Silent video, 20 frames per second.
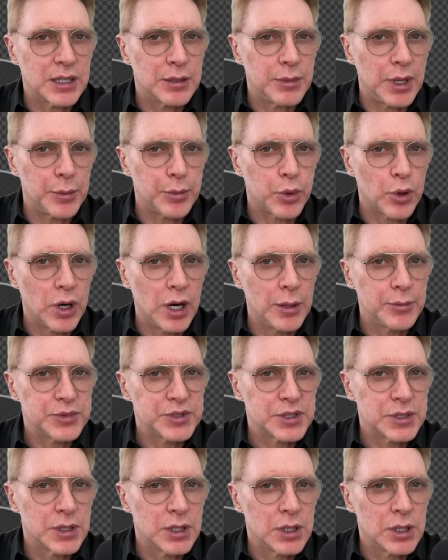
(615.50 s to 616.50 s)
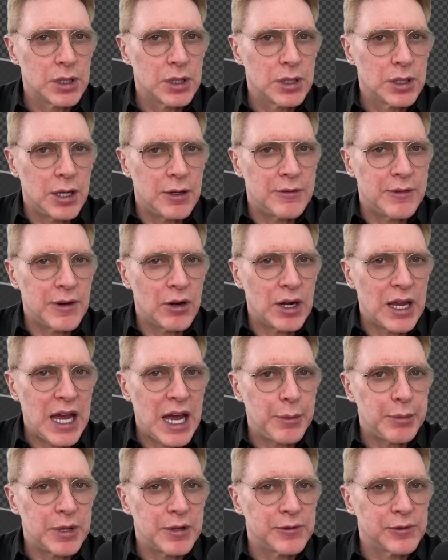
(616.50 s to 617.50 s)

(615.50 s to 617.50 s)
in my prompt, a very happy,